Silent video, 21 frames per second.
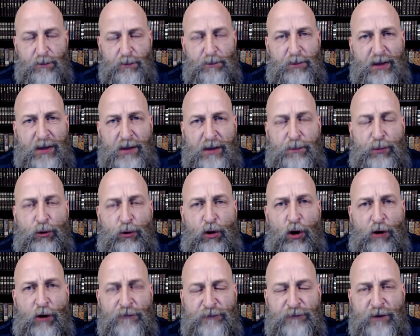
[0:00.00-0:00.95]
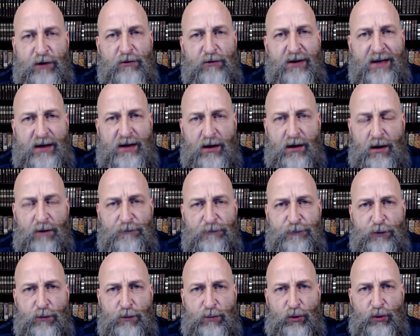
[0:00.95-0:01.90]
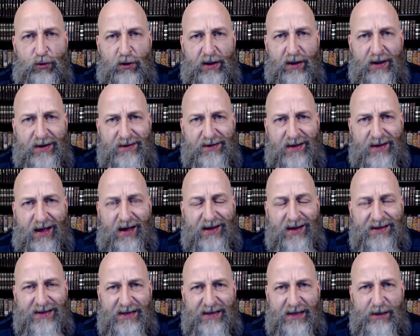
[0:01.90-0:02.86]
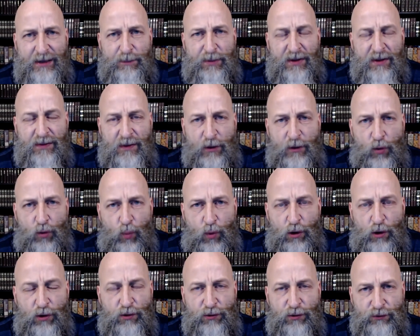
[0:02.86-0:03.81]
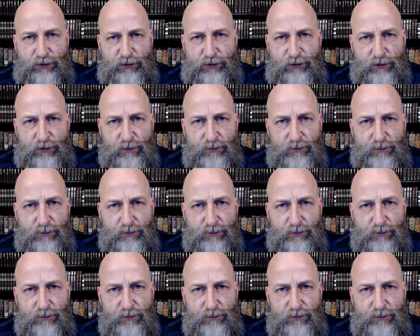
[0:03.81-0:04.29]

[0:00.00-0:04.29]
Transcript: People are very comfortable in not keeping their words.